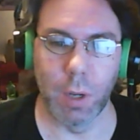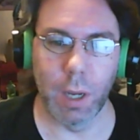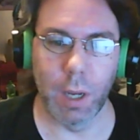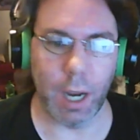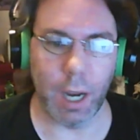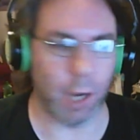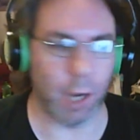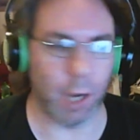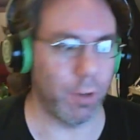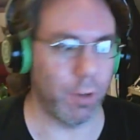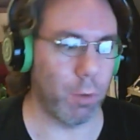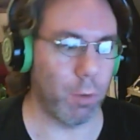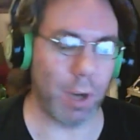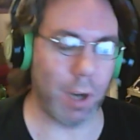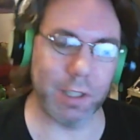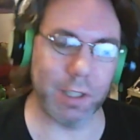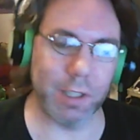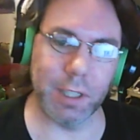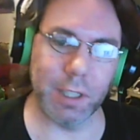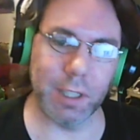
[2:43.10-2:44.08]
And if you're
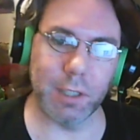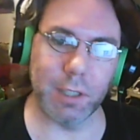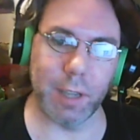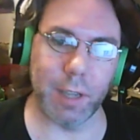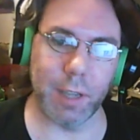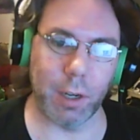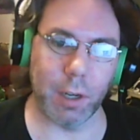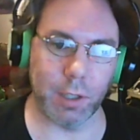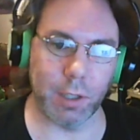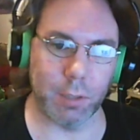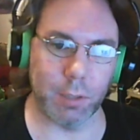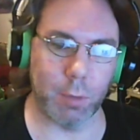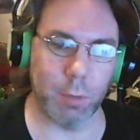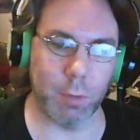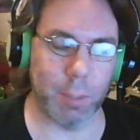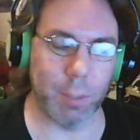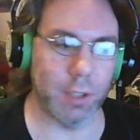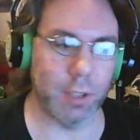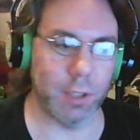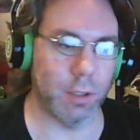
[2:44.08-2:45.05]
watching this later, because it
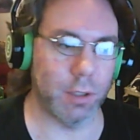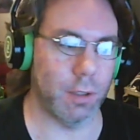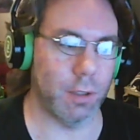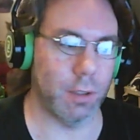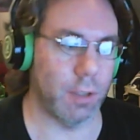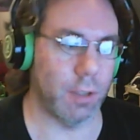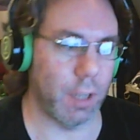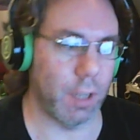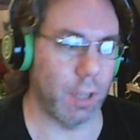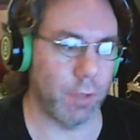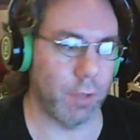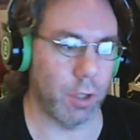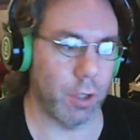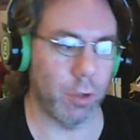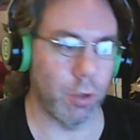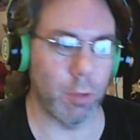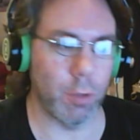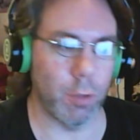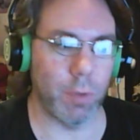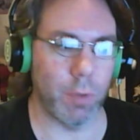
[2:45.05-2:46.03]
will be saved to
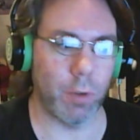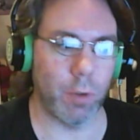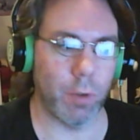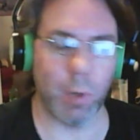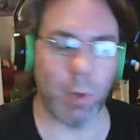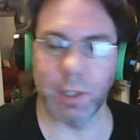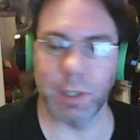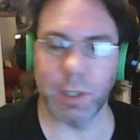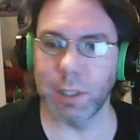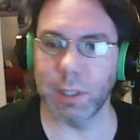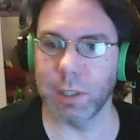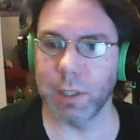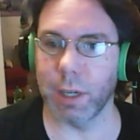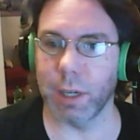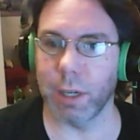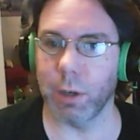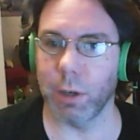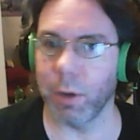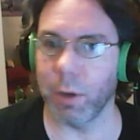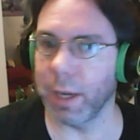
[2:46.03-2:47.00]
YouTube, if you're watching this
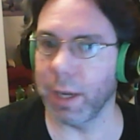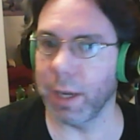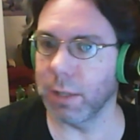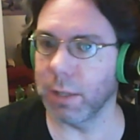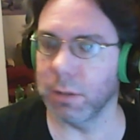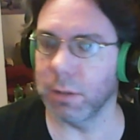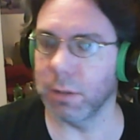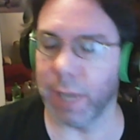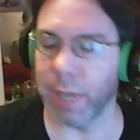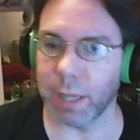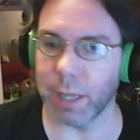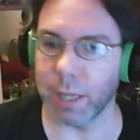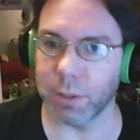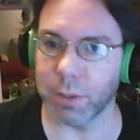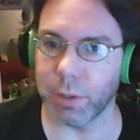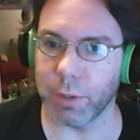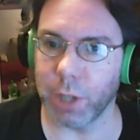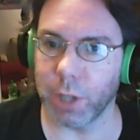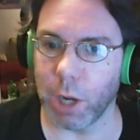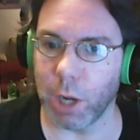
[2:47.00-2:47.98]
later, go ahead and answer
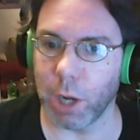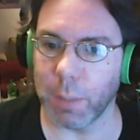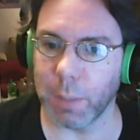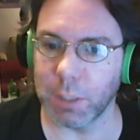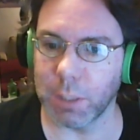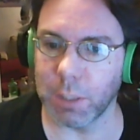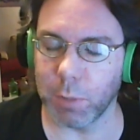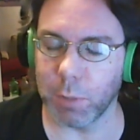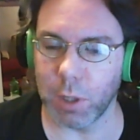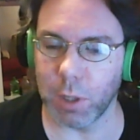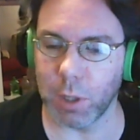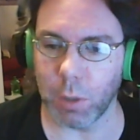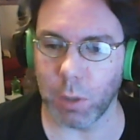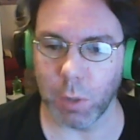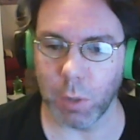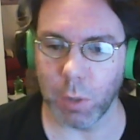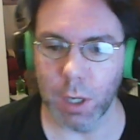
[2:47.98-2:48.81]
in the comments below.